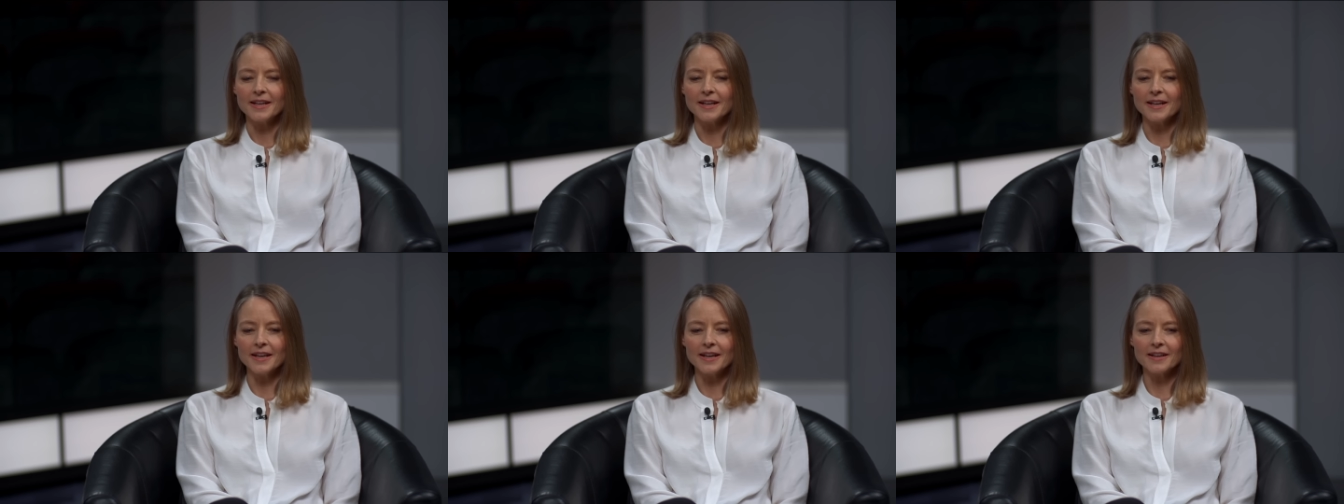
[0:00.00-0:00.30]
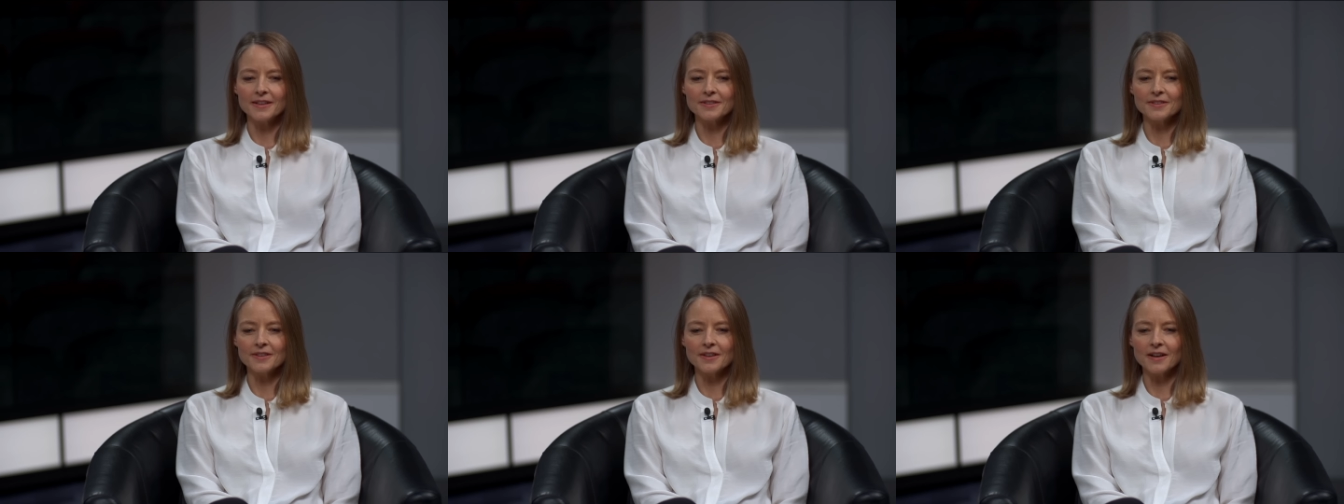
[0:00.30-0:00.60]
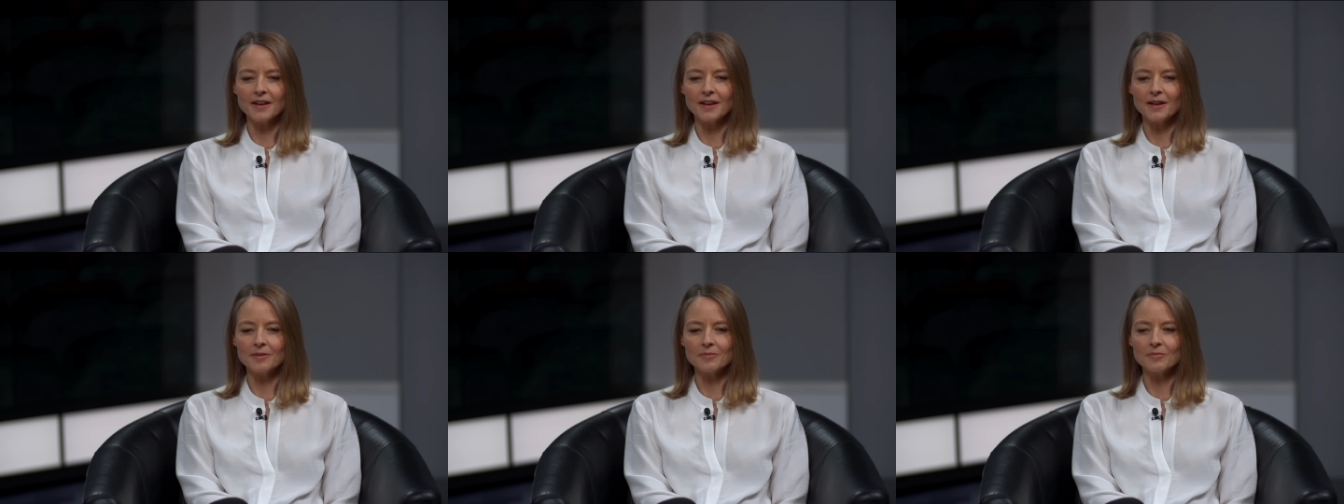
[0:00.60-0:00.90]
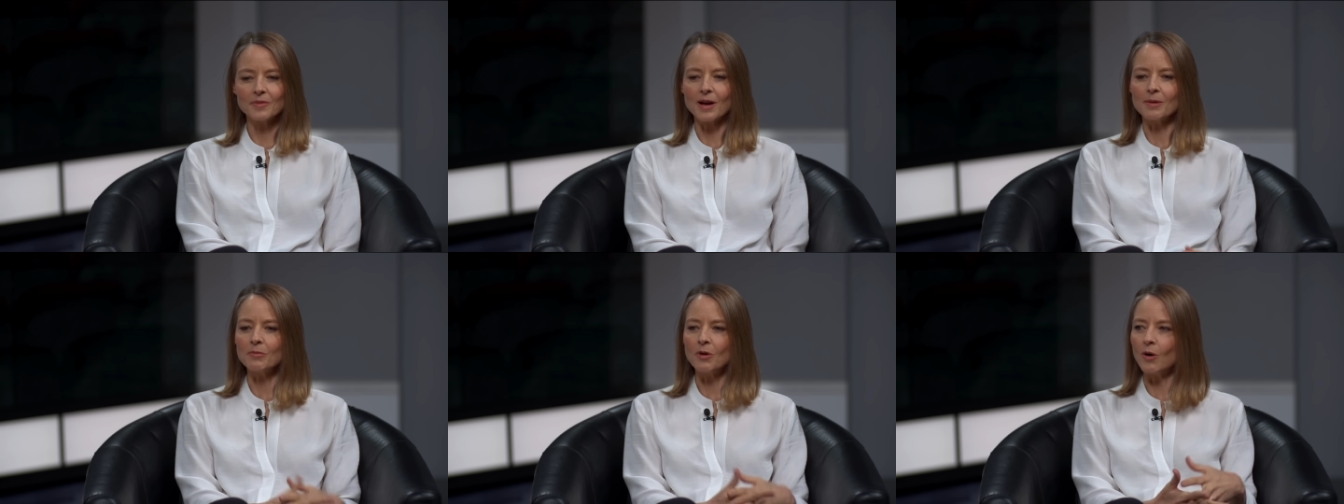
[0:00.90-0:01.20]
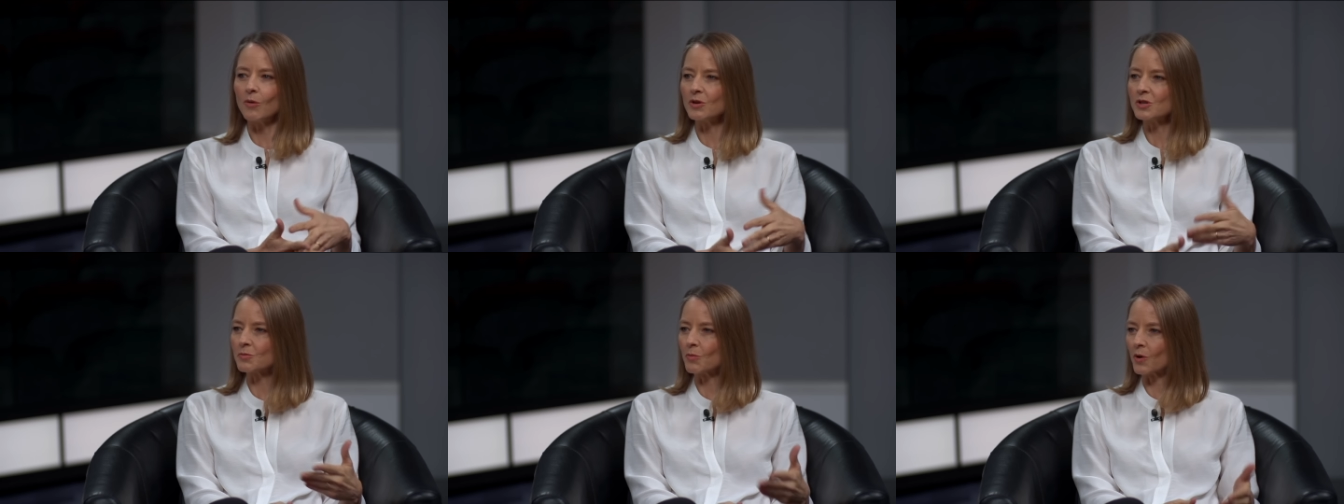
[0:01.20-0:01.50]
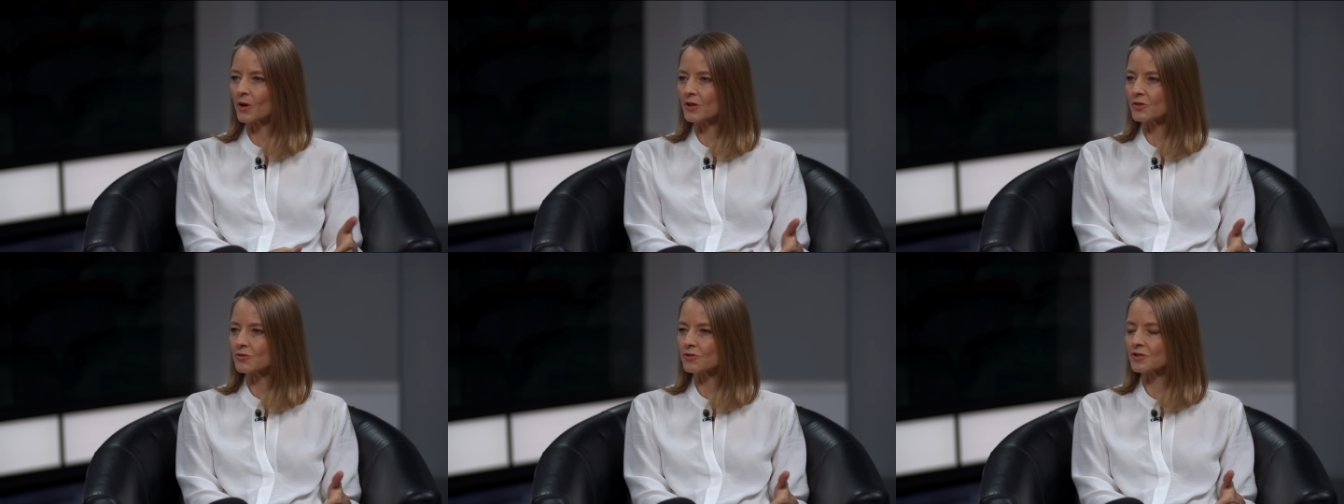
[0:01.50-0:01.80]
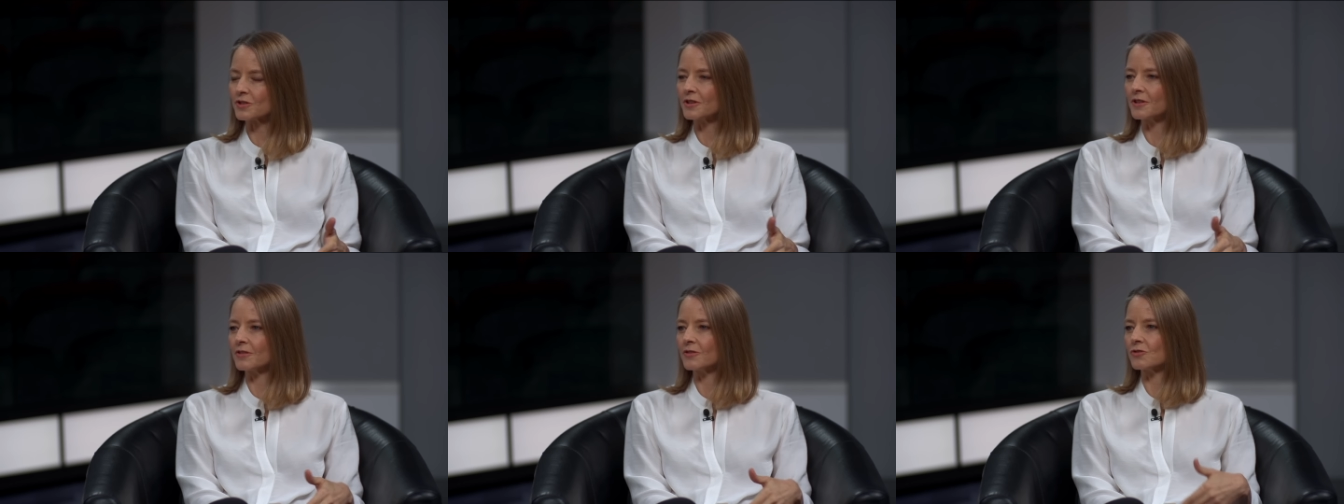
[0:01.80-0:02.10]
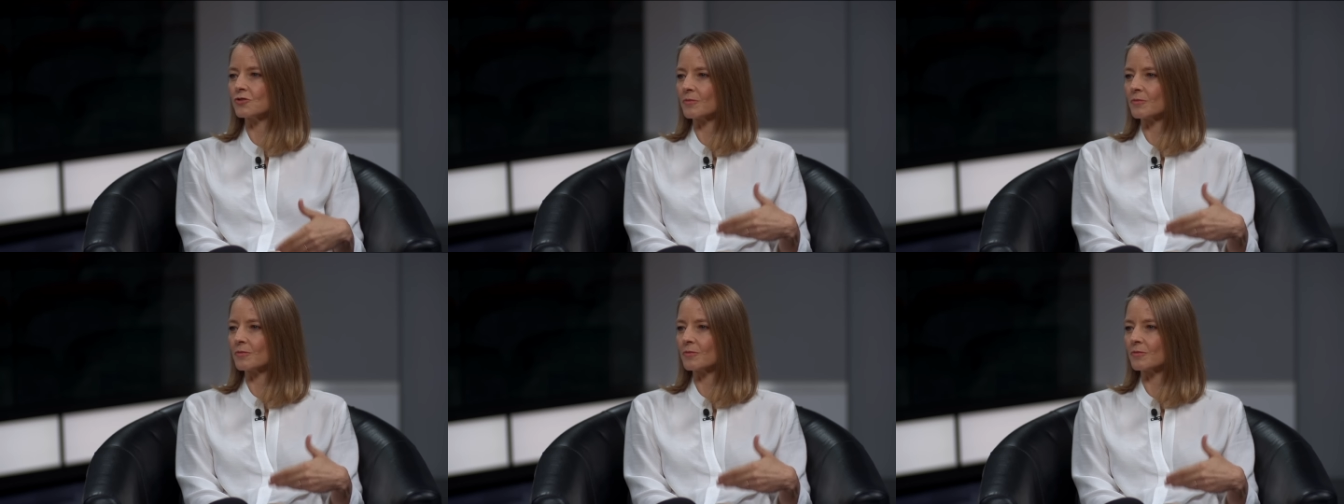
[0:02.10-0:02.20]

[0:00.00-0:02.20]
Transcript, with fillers: And um, I'm always more interested in the